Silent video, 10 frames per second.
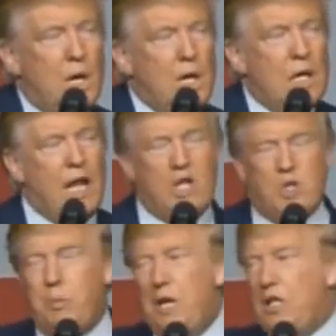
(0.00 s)
Let's
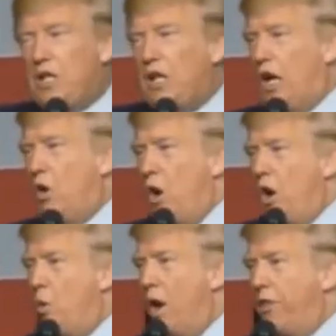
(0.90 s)
be clear
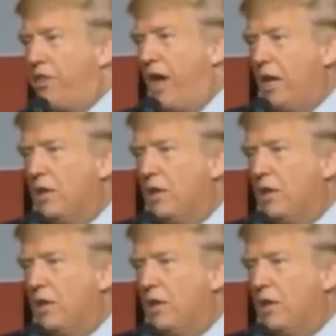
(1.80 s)
on one thing.